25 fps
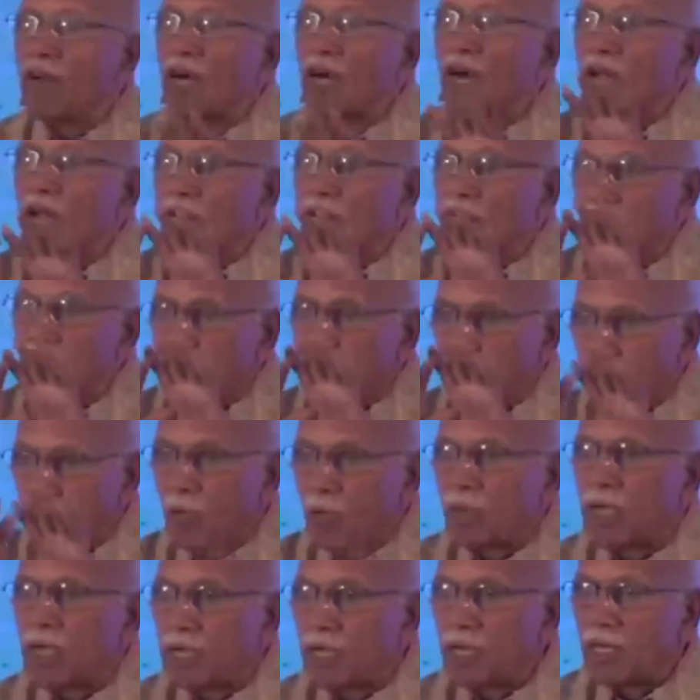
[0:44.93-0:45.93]
a heart
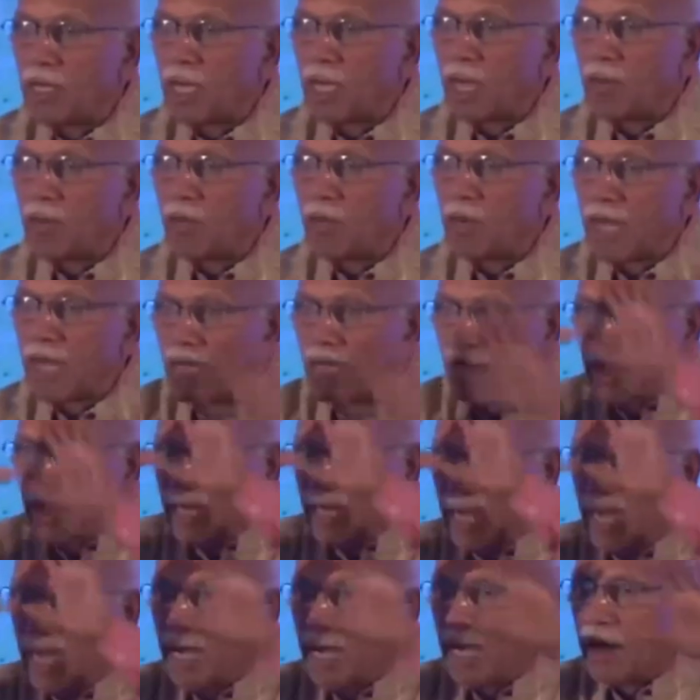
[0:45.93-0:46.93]
stopping and brain
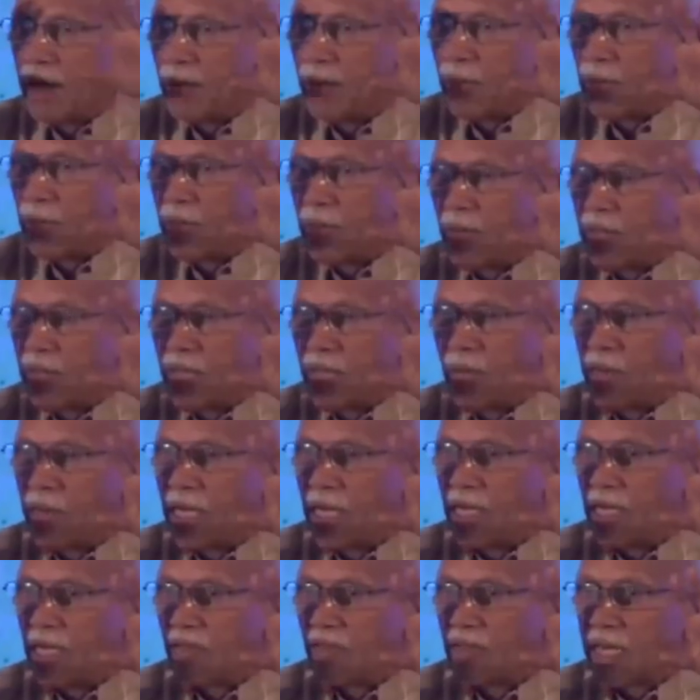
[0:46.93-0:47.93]
dead, when the
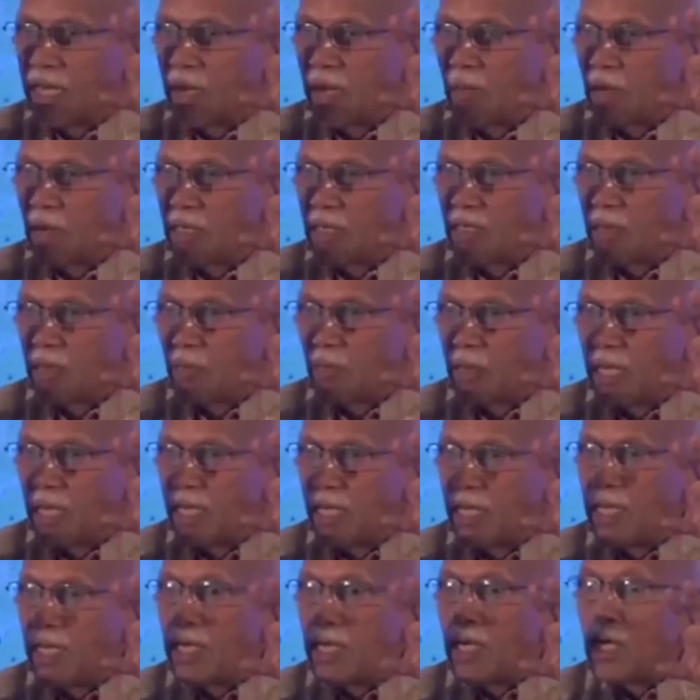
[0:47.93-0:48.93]
brain doesn't get blood supply,
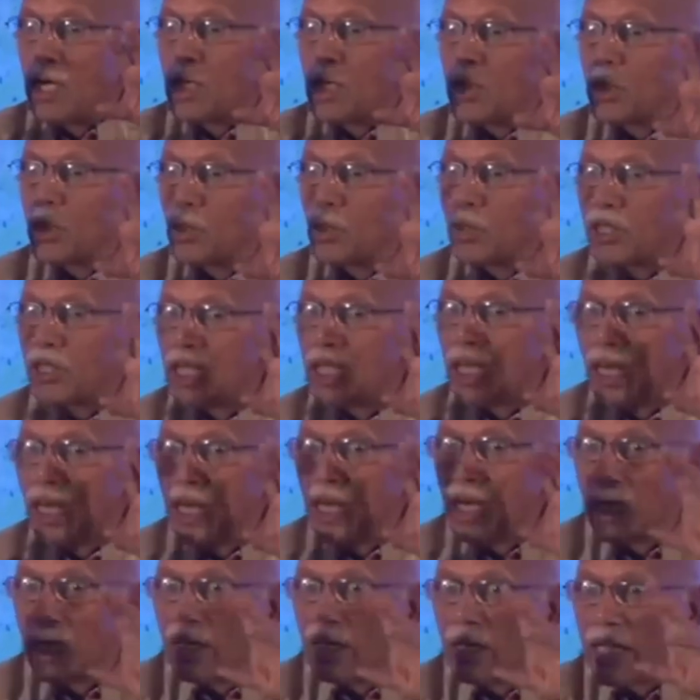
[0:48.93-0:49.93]
you
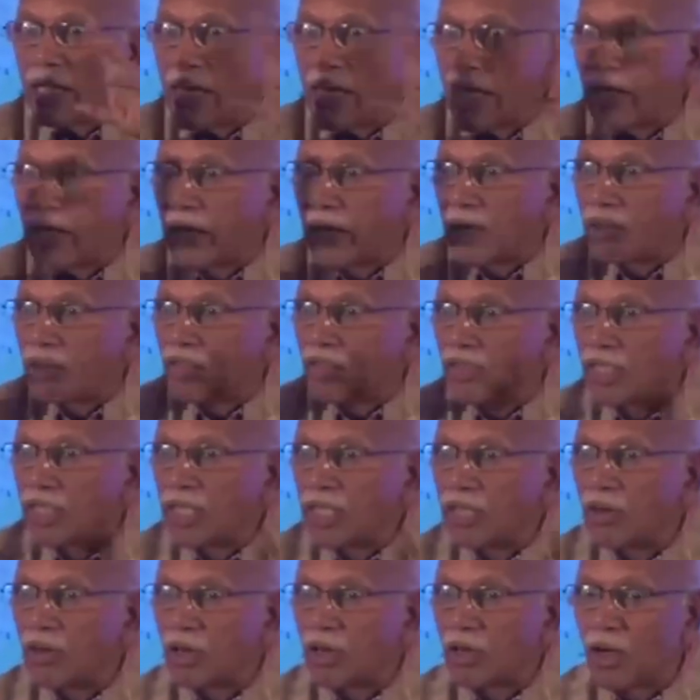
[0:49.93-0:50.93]
still can see
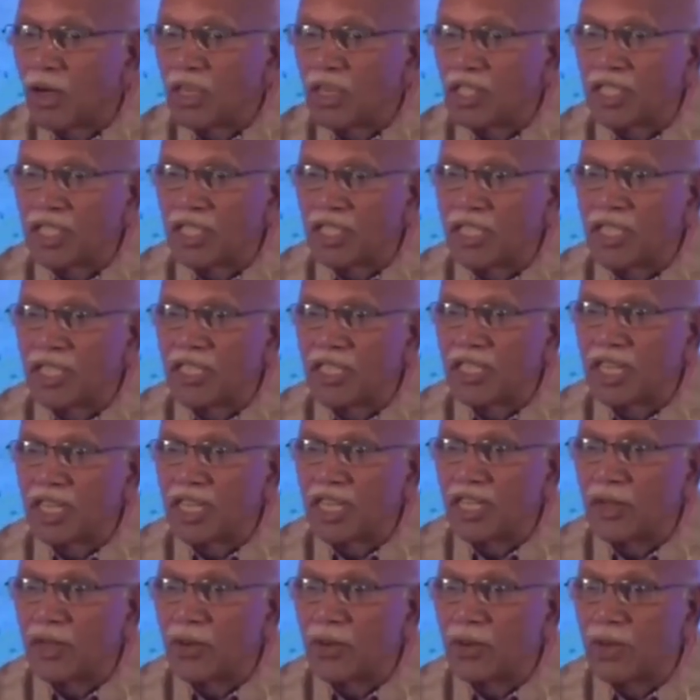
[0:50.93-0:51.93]
your consciousness
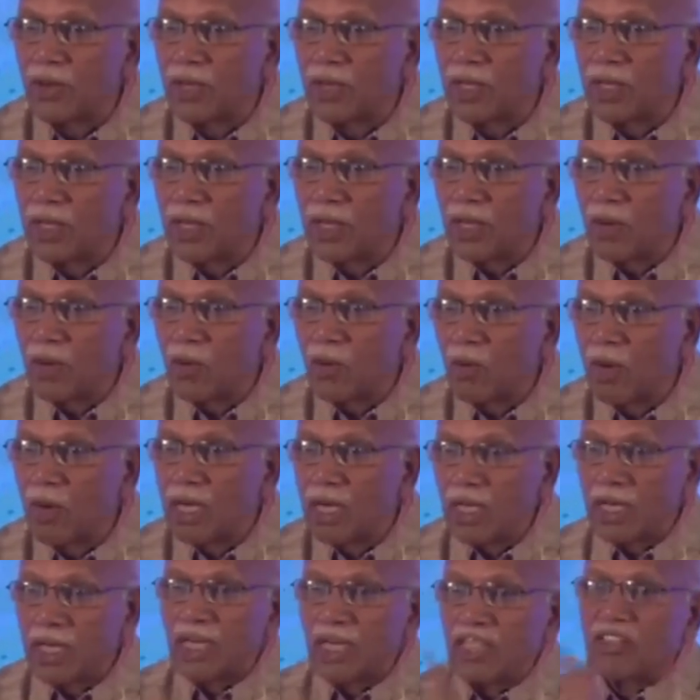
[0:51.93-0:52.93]
telling you.
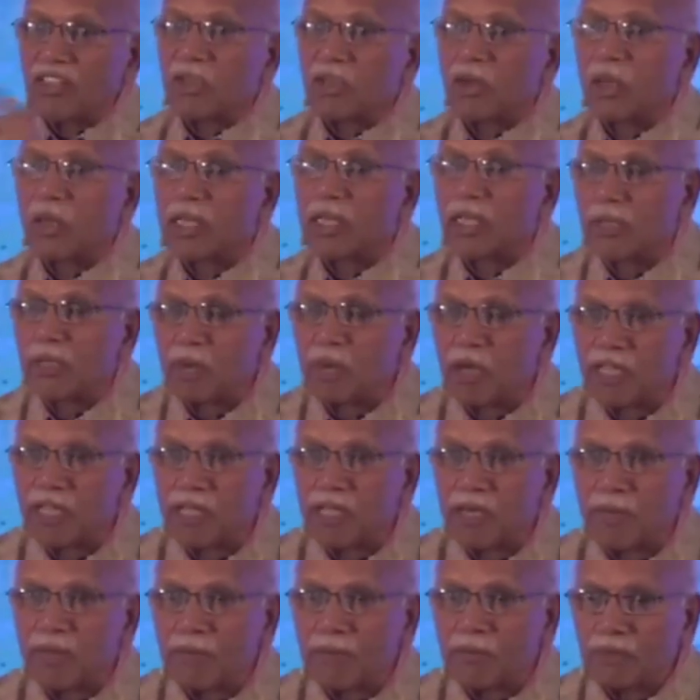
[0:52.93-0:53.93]
One nurse told this
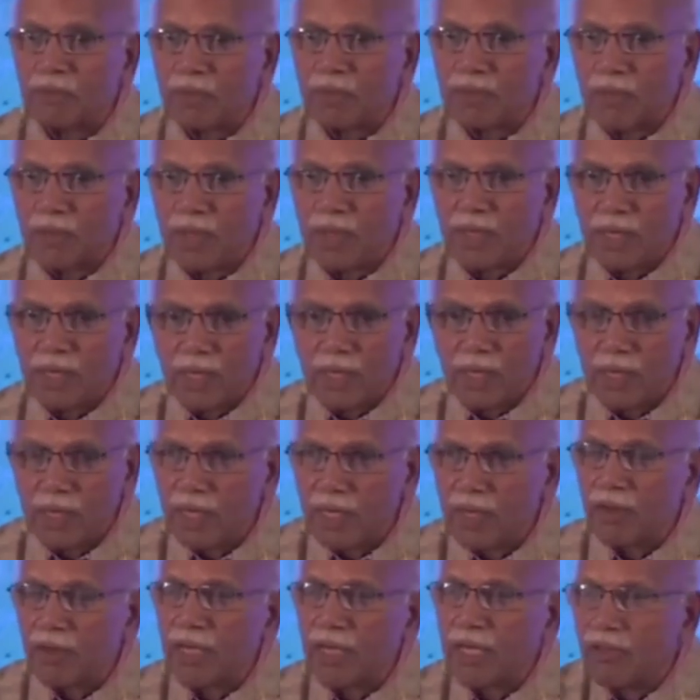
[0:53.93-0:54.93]
patient,
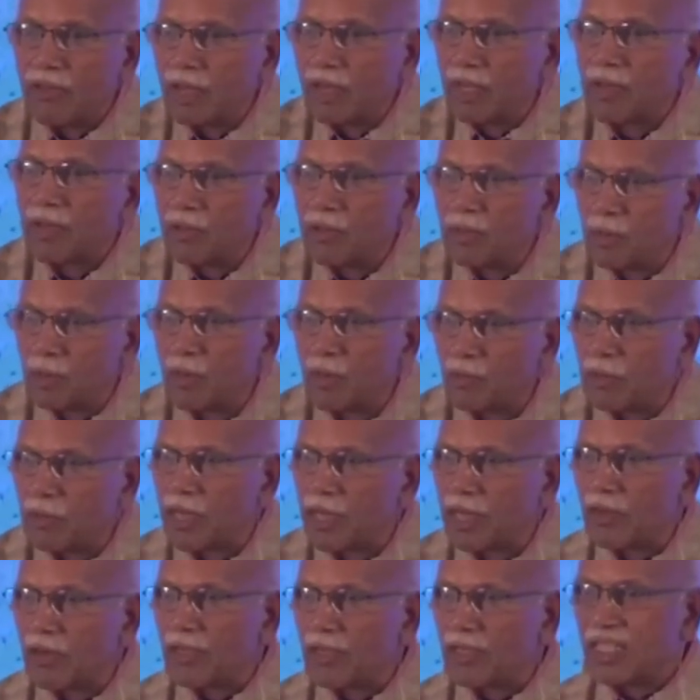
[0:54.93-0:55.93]
they were giving him
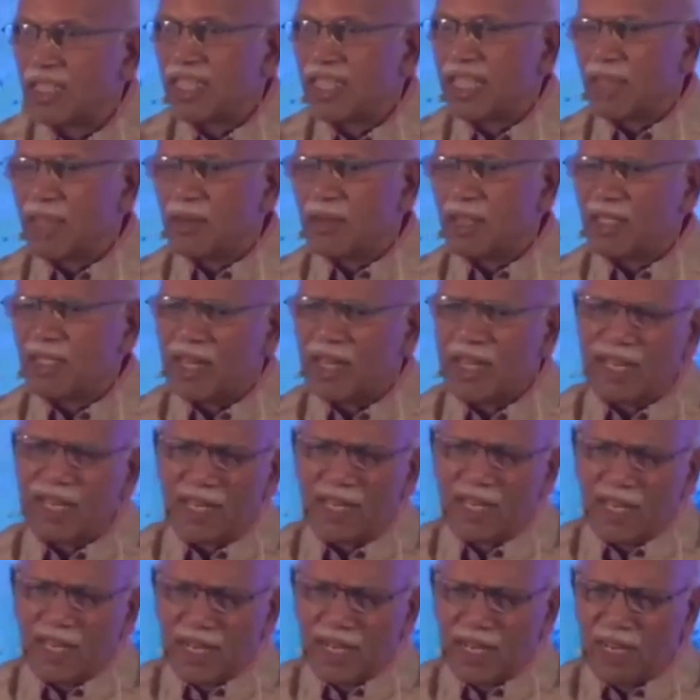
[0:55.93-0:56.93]
pumping and all. She came and said, Hey,
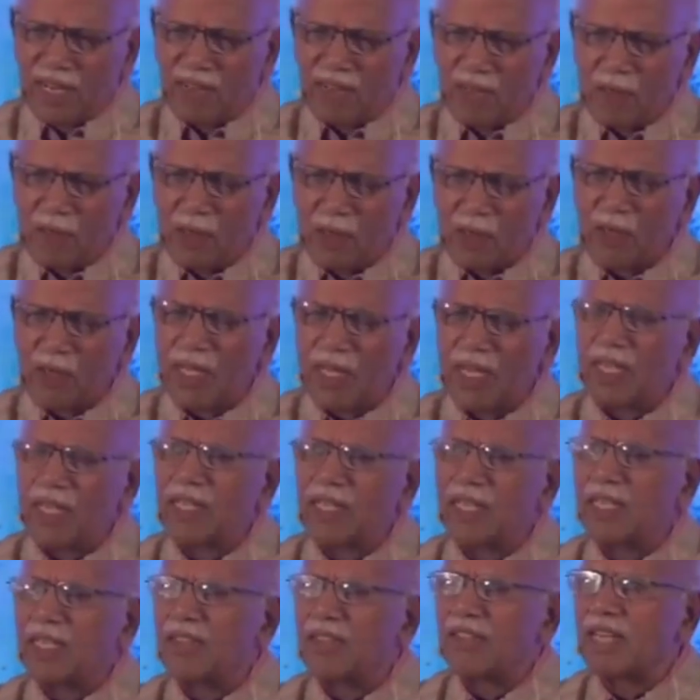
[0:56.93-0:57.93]
leave him alone here.
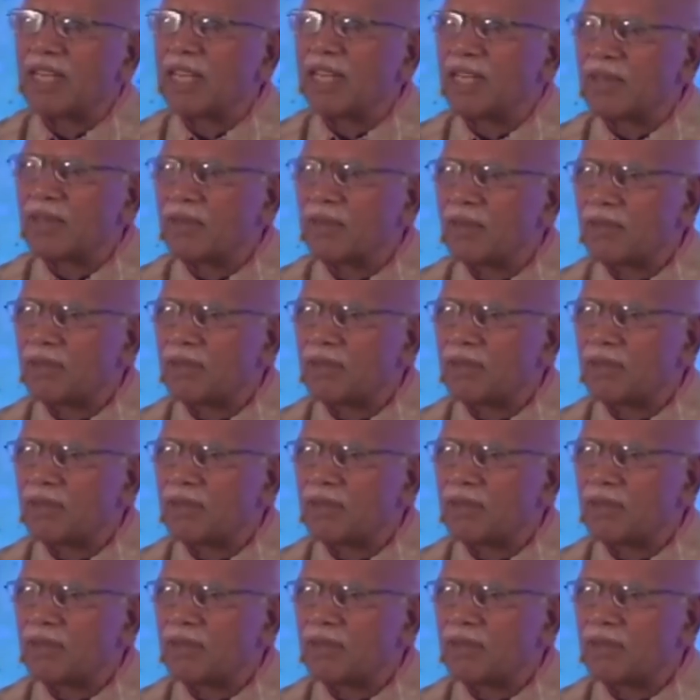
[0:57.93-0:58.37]
He's dead.